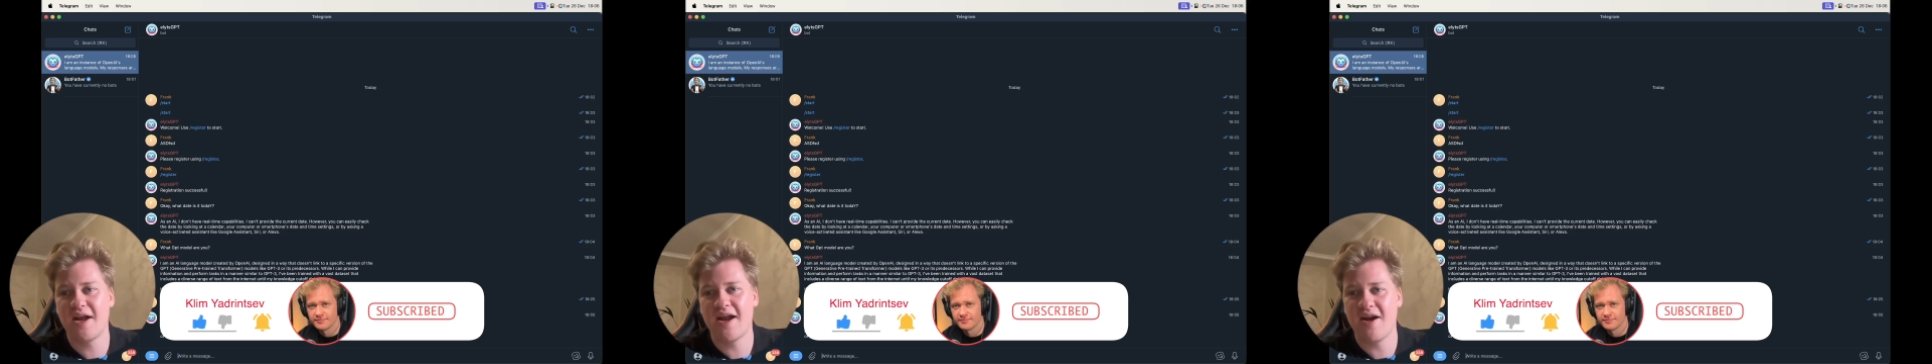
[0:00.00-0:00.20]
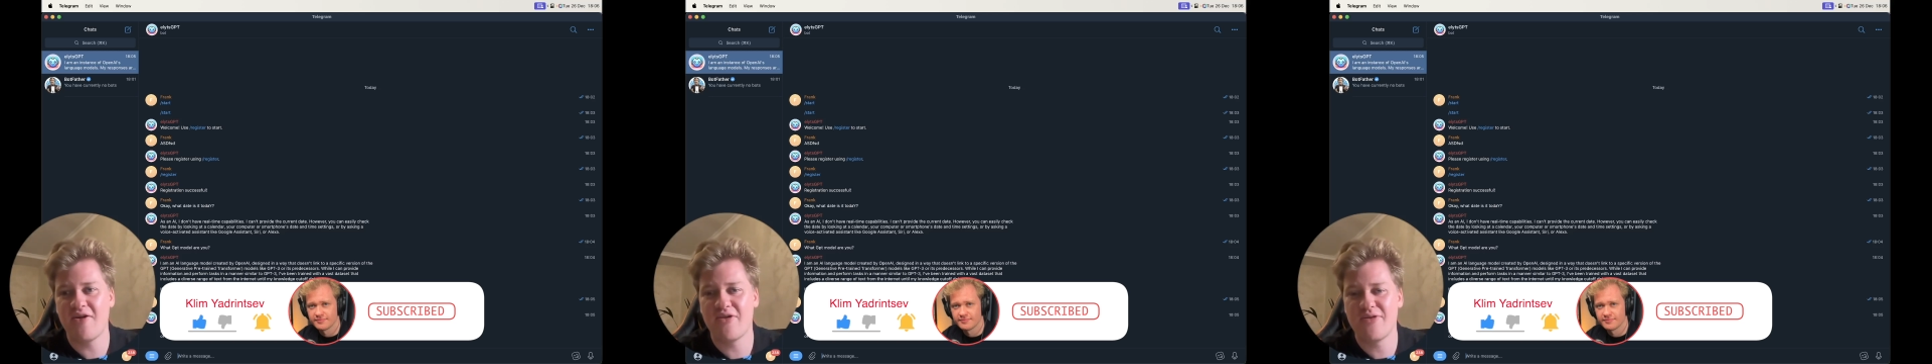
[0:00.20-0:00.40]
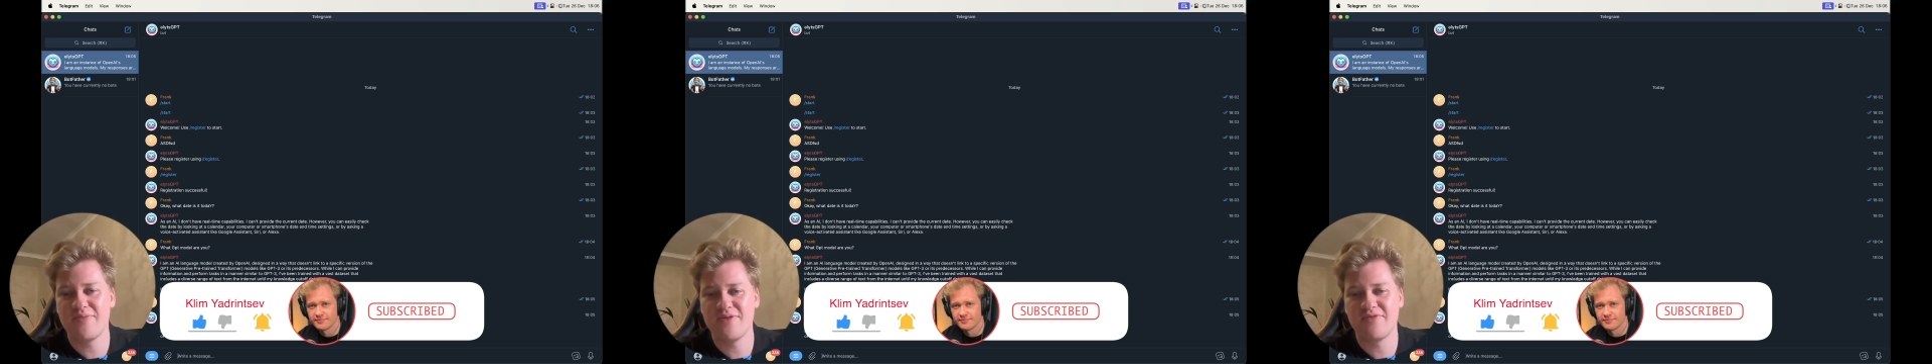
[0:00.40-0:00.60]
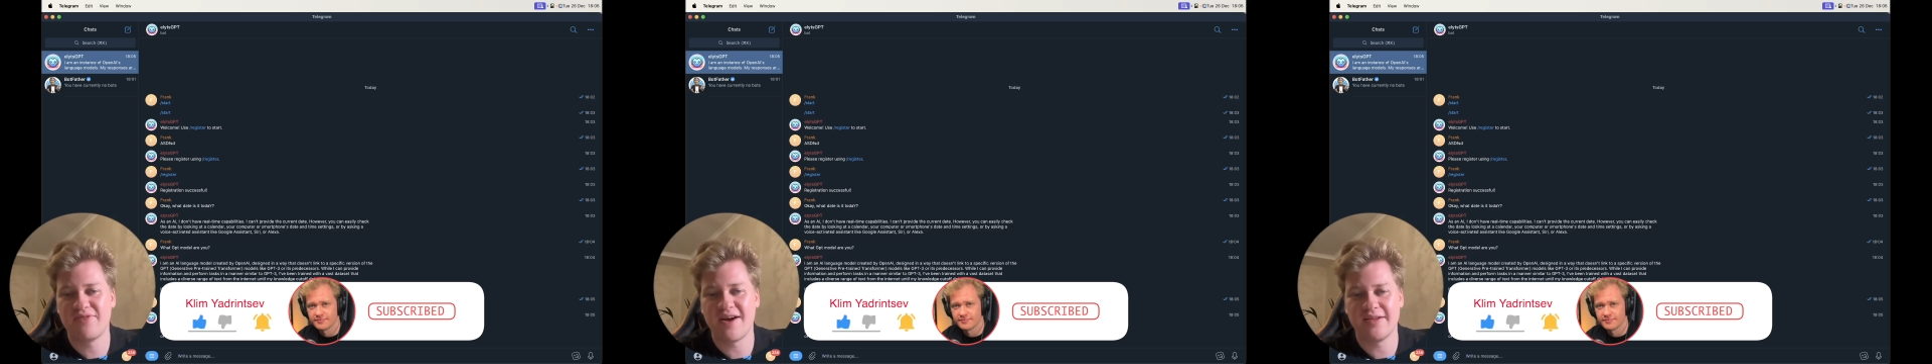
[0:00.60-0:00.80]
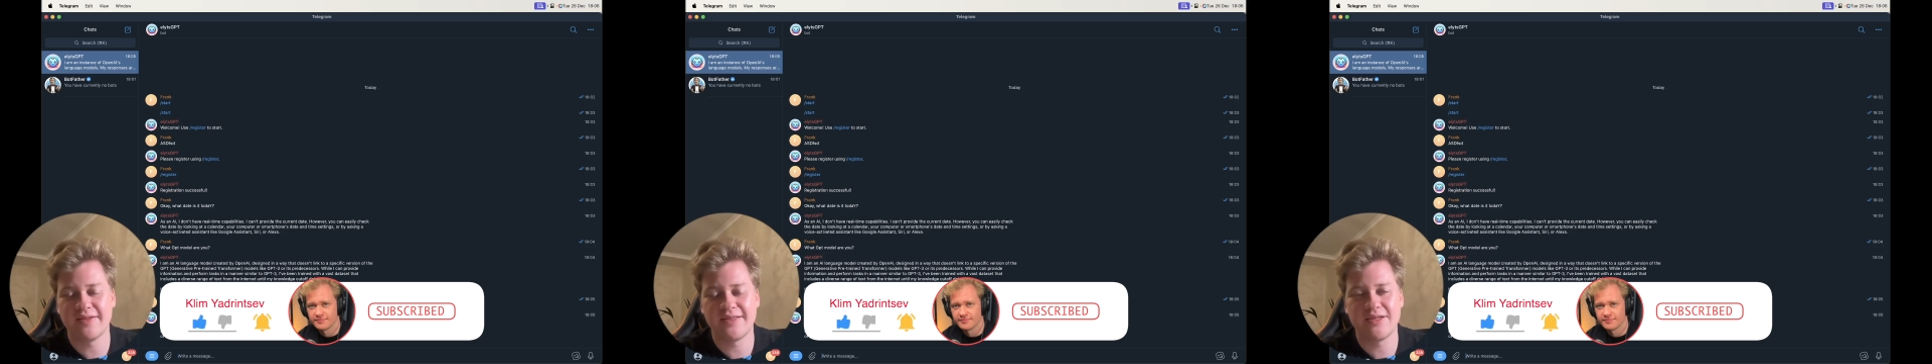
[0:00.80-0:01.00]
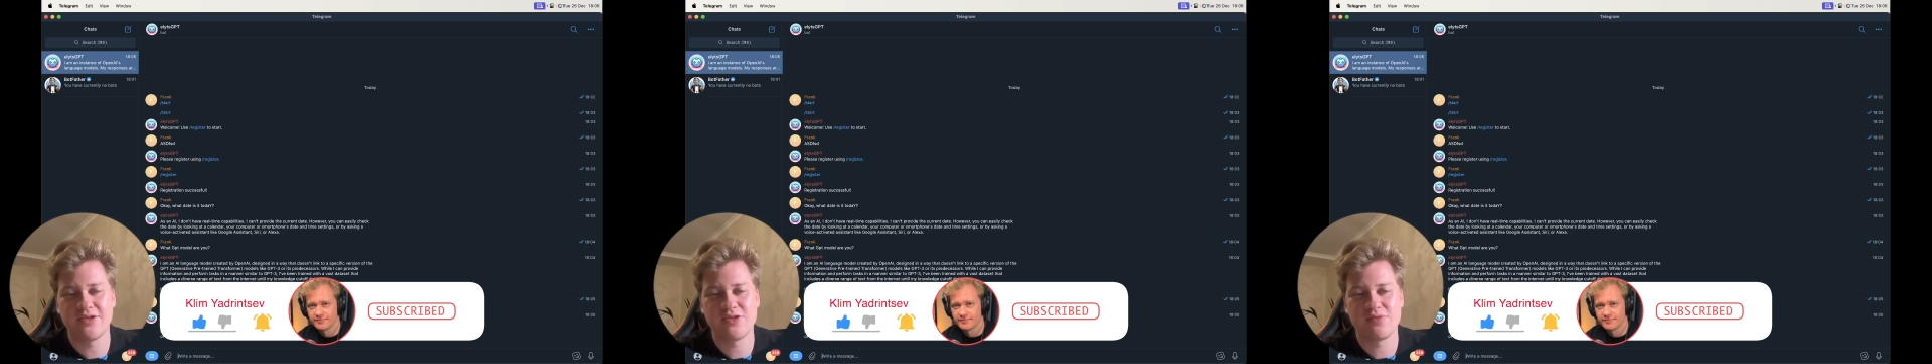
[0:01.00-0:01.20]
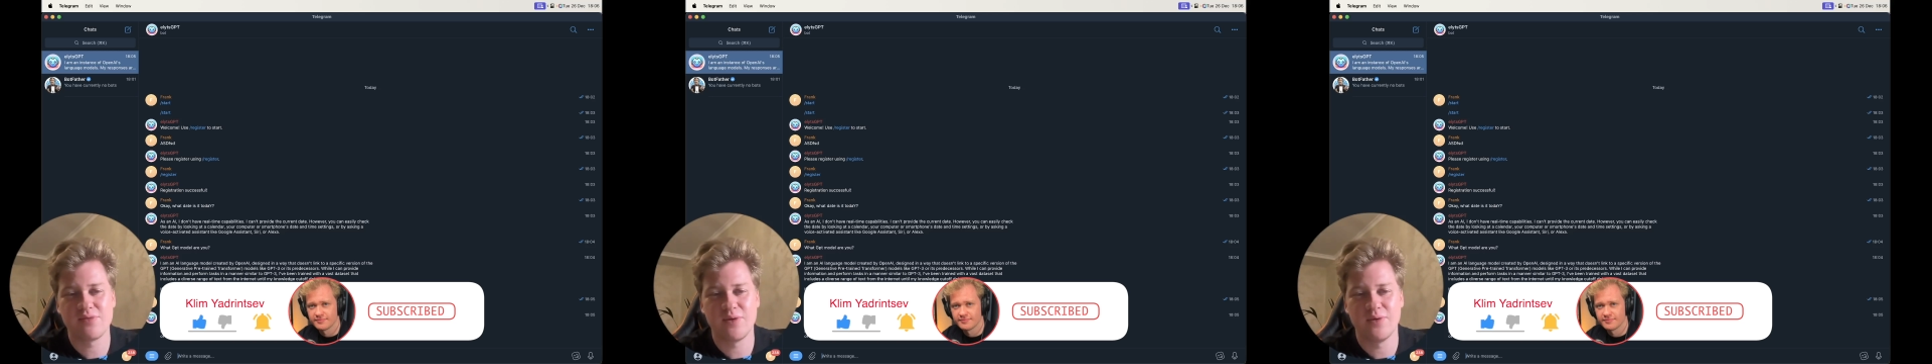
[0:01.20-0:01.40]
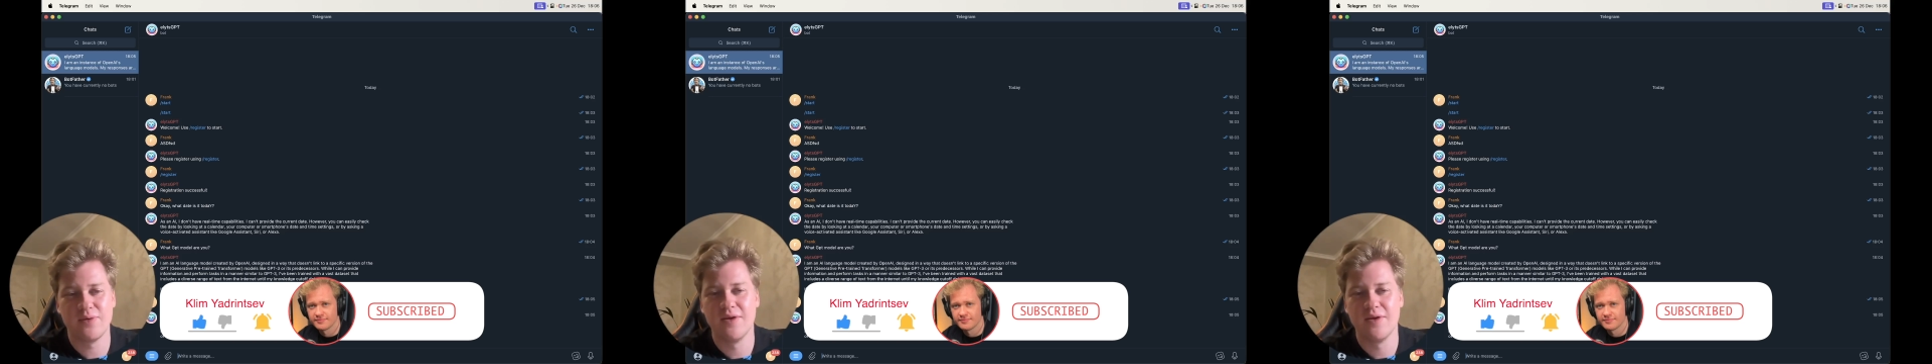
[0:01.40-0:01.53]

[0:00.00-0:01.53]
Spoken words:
I hope you find it useful.